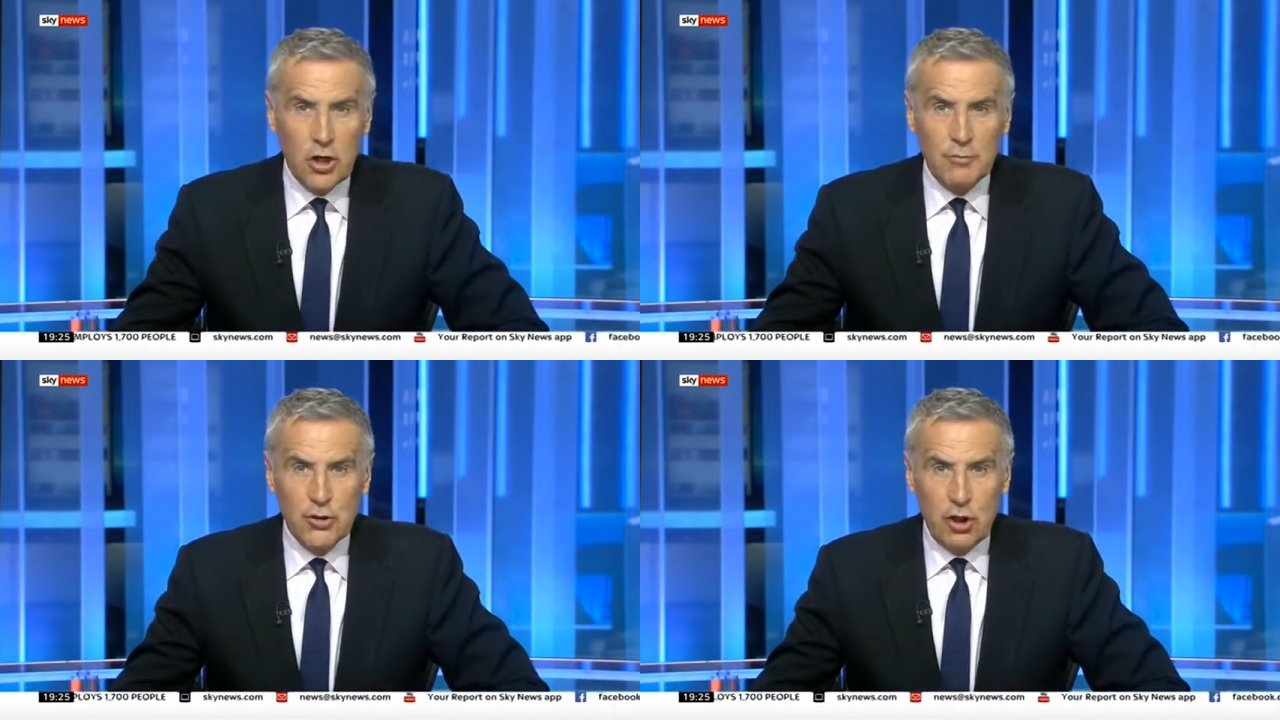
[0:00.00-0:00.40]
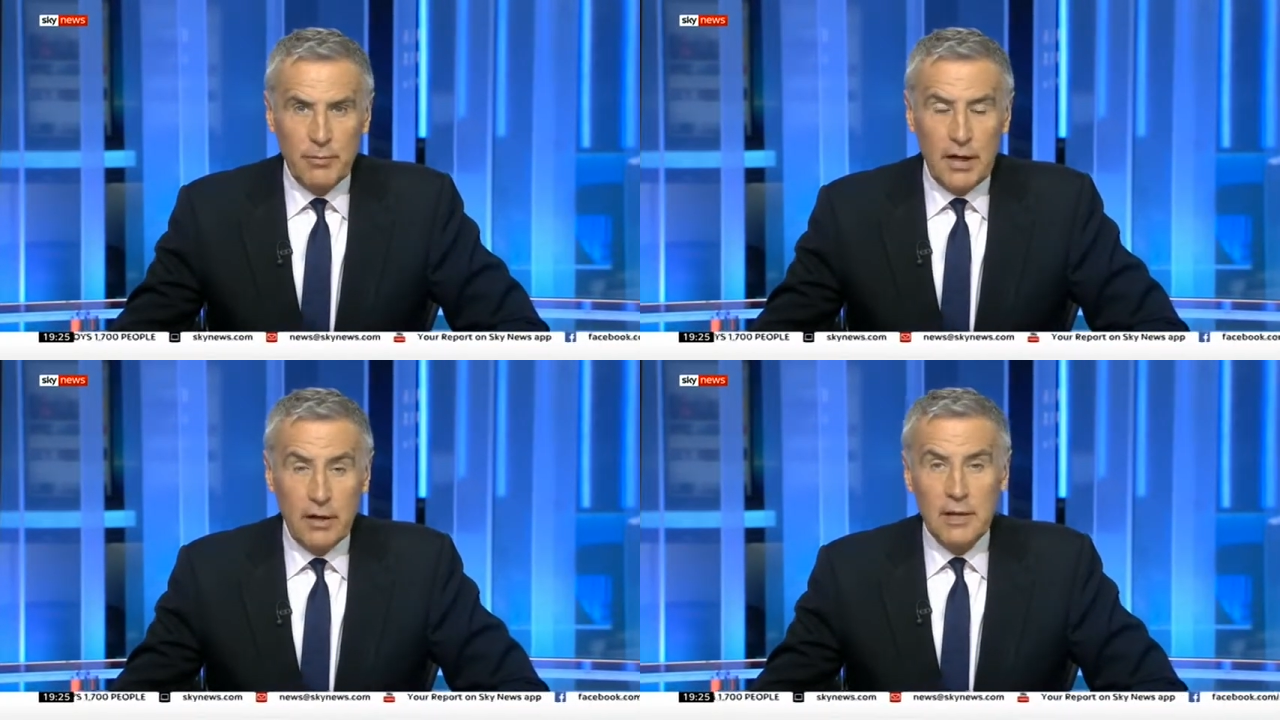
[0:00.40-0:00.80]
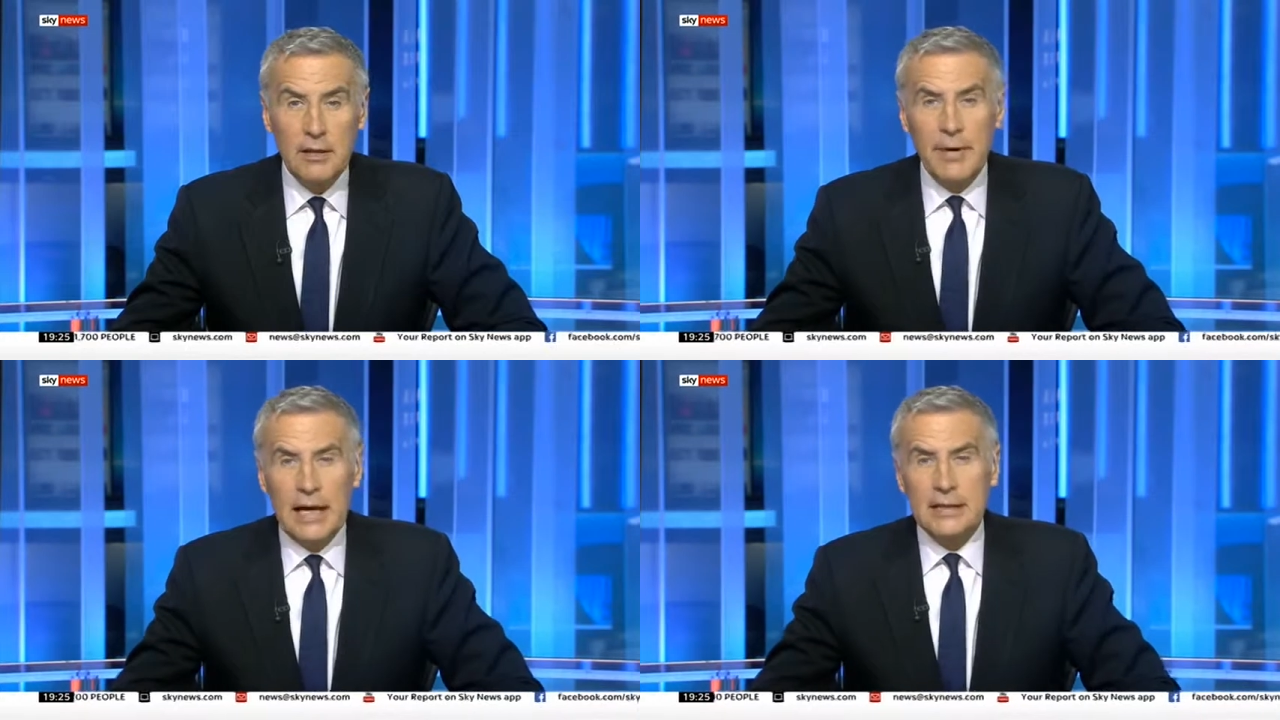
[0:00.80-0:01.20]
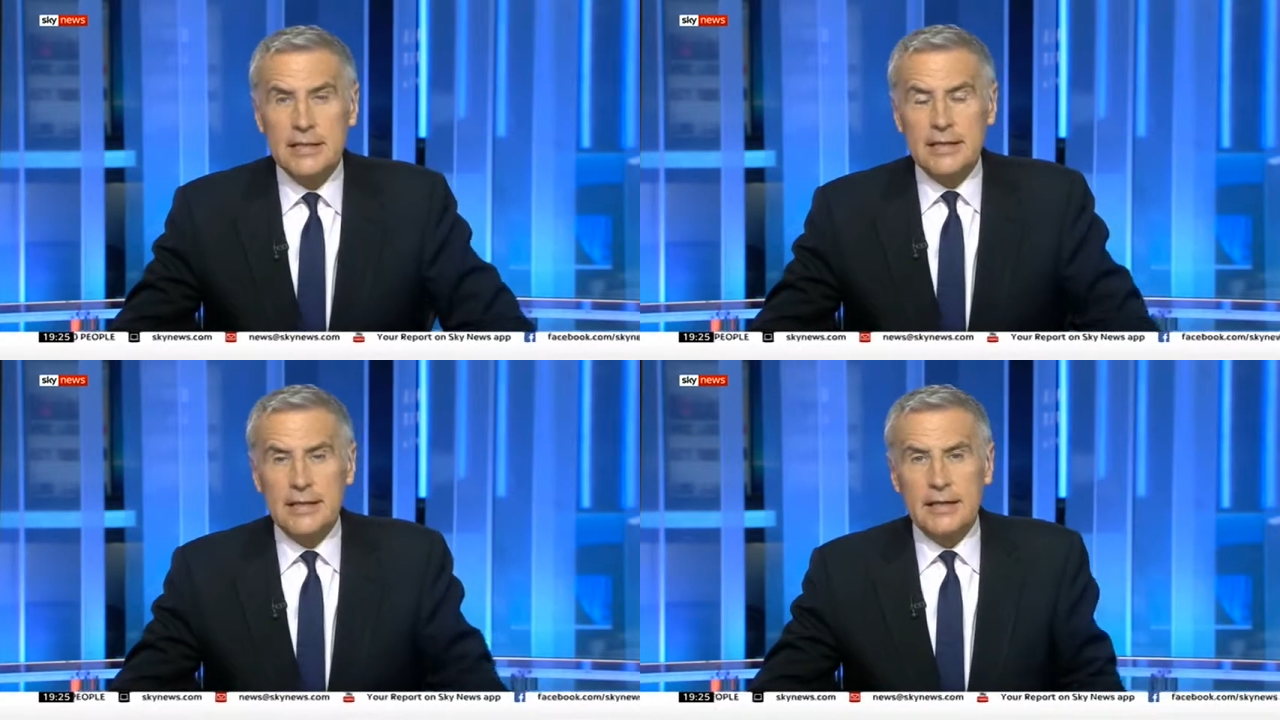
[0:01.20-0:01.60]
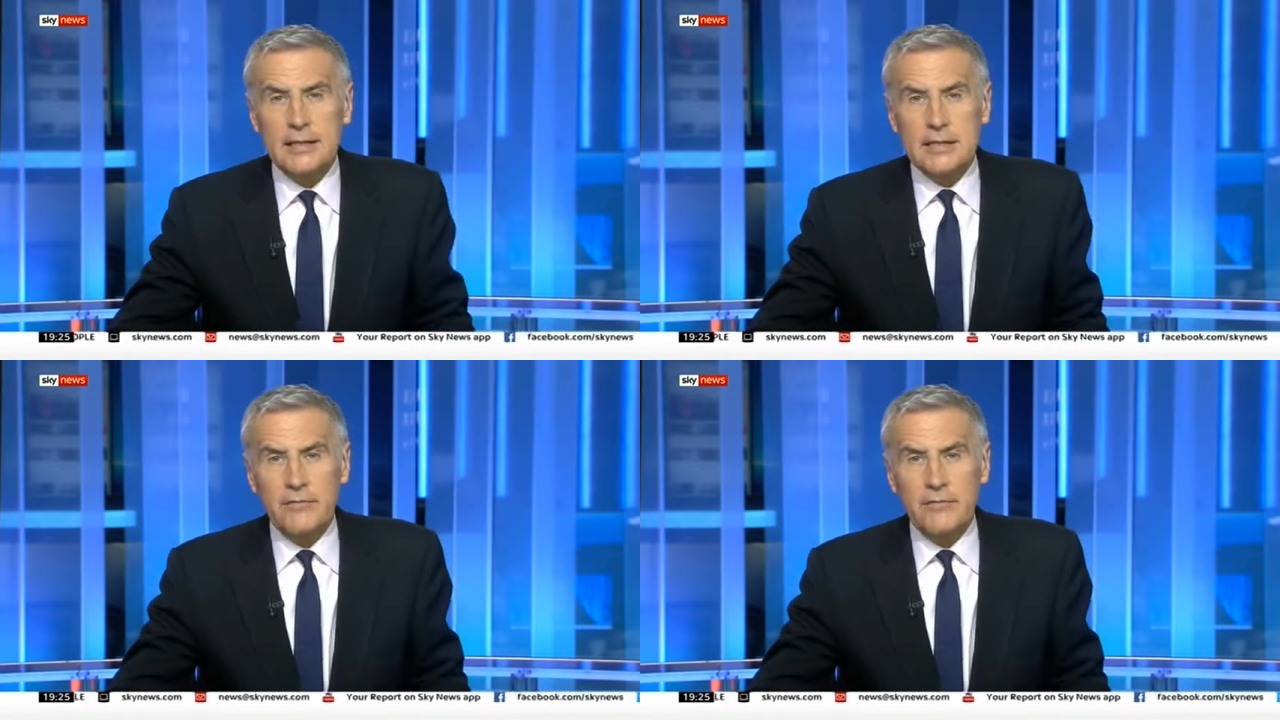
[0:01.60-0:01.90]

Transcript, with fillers: Topshop are in the balance tonight.